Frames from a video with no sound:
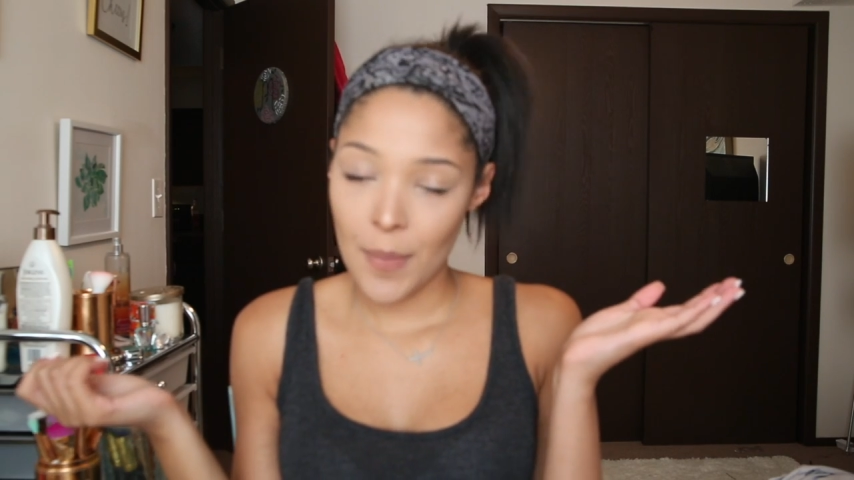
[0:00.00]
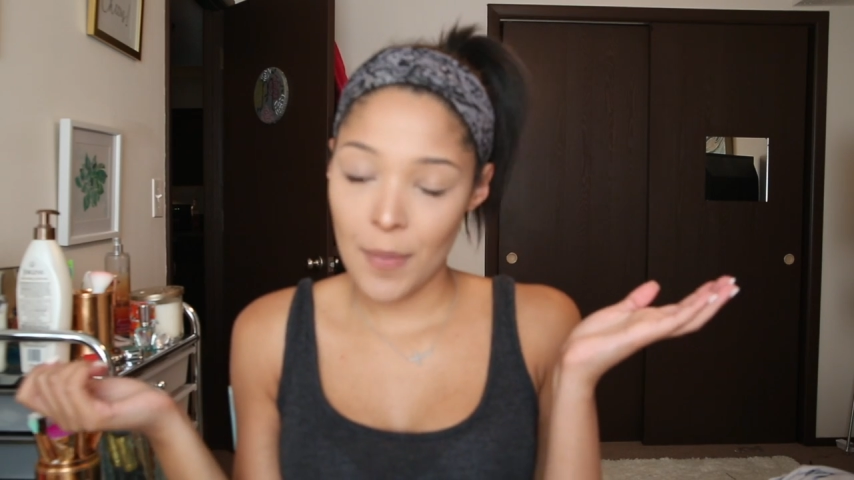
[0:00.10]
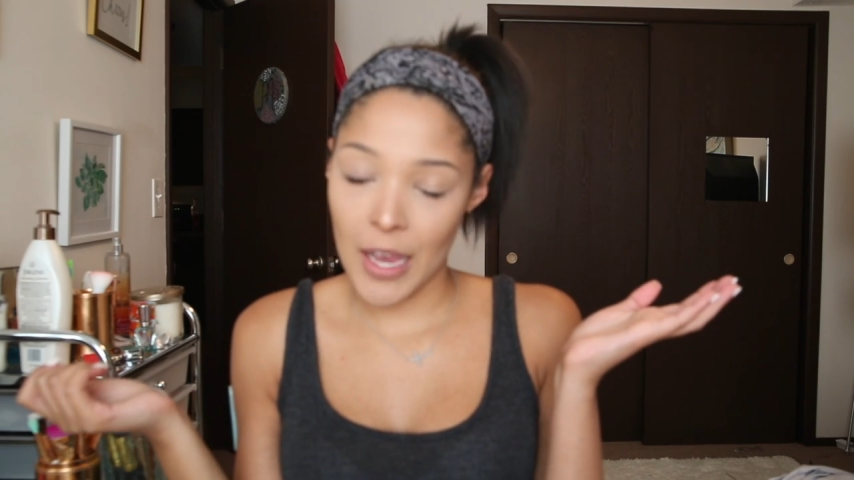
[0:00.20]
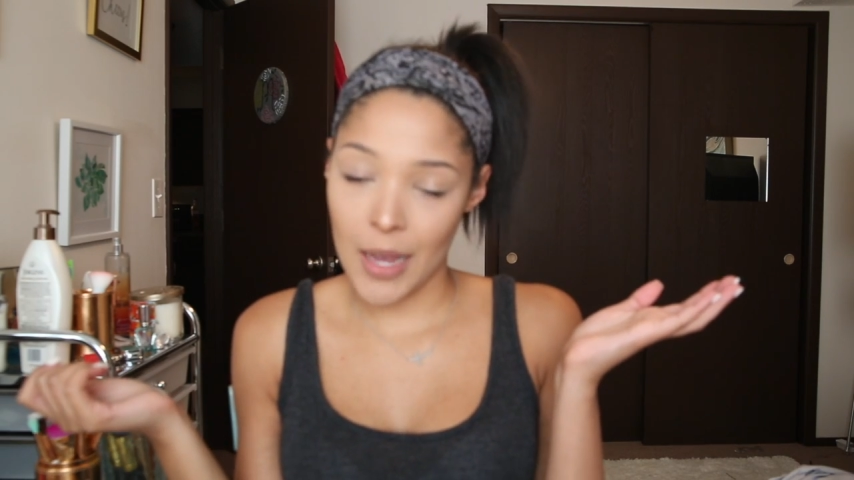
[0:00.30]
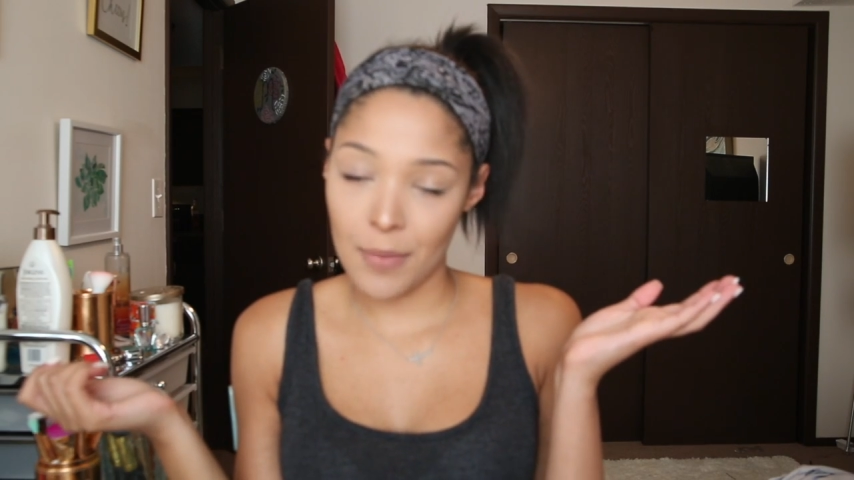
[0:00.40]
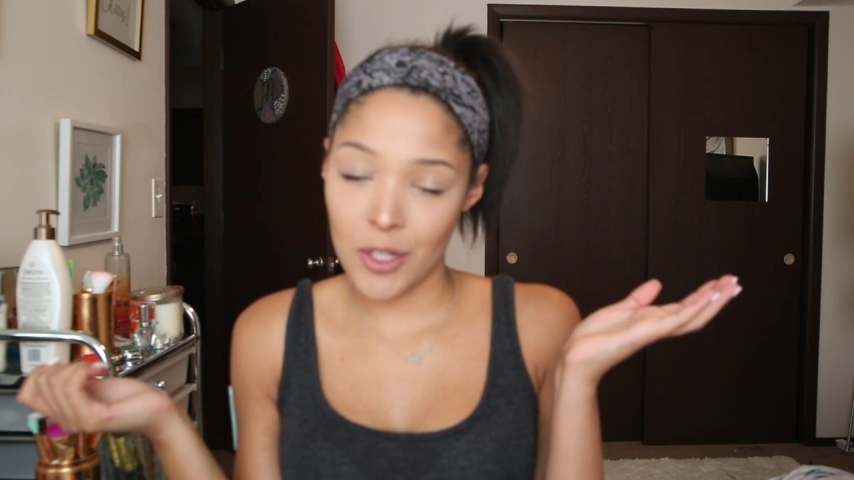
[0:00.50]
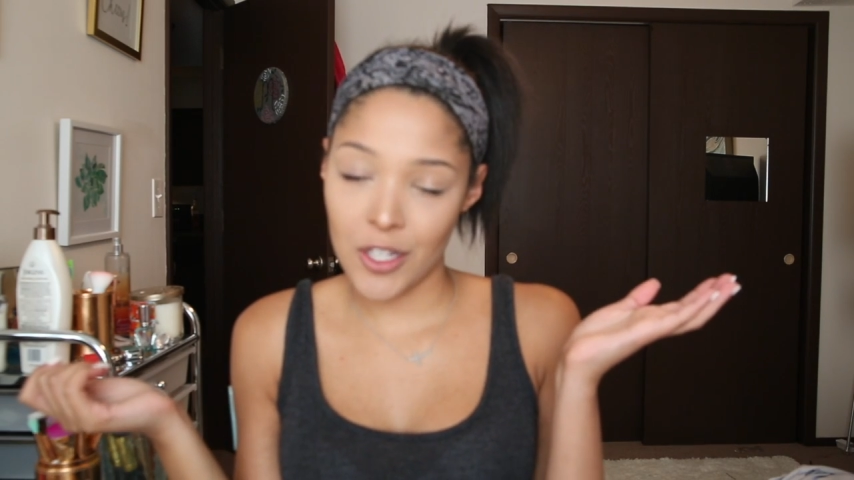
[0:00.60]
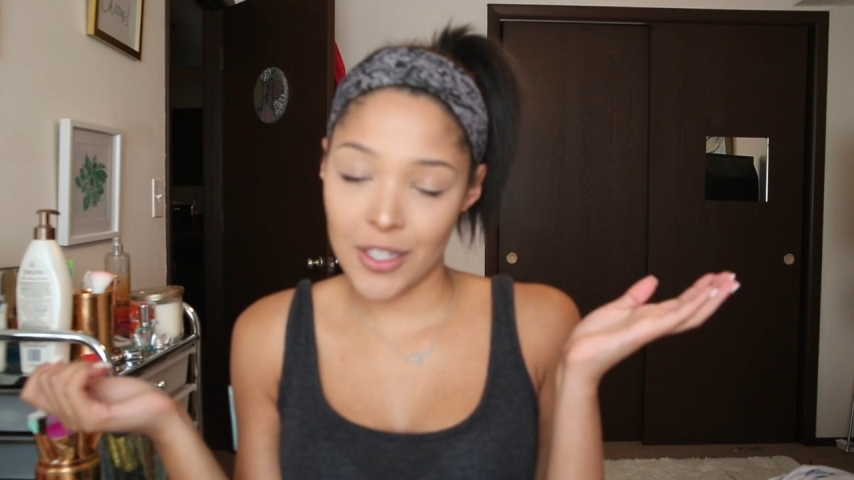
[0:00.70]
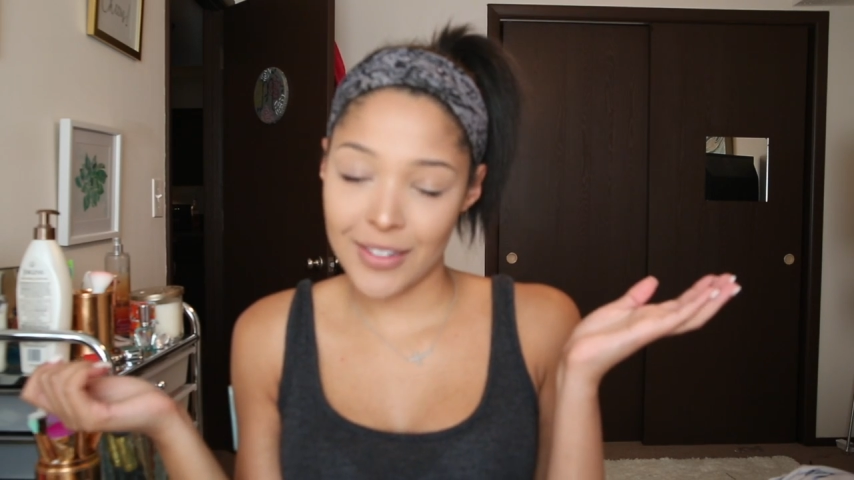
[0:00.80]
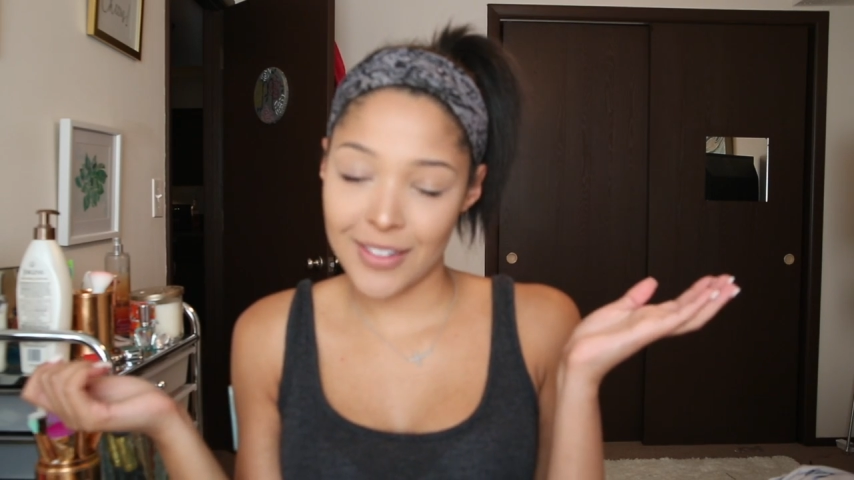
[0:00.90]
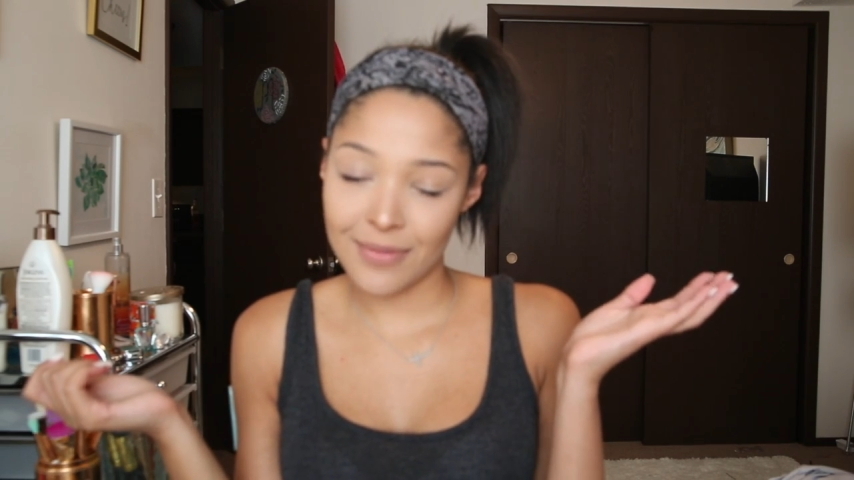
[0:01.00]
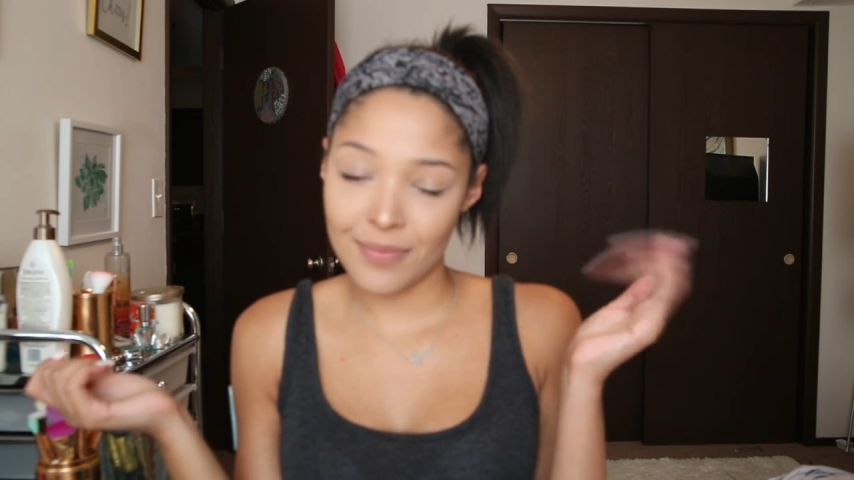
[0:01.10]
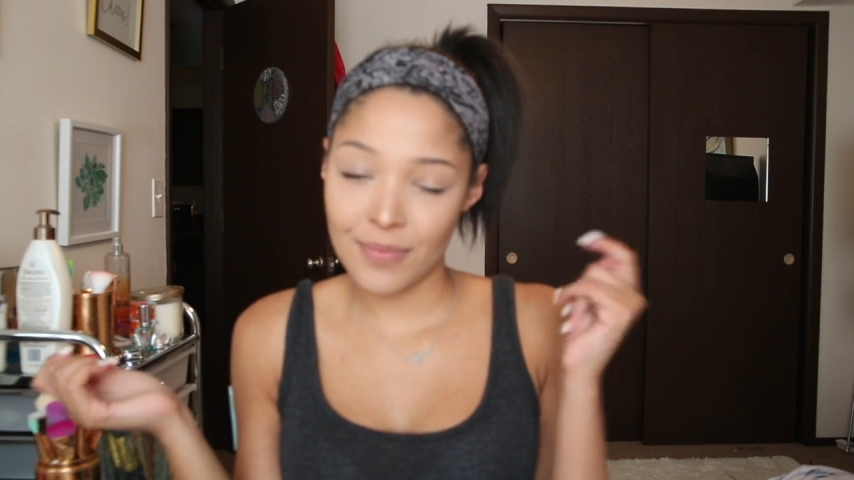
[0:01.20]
makeup look.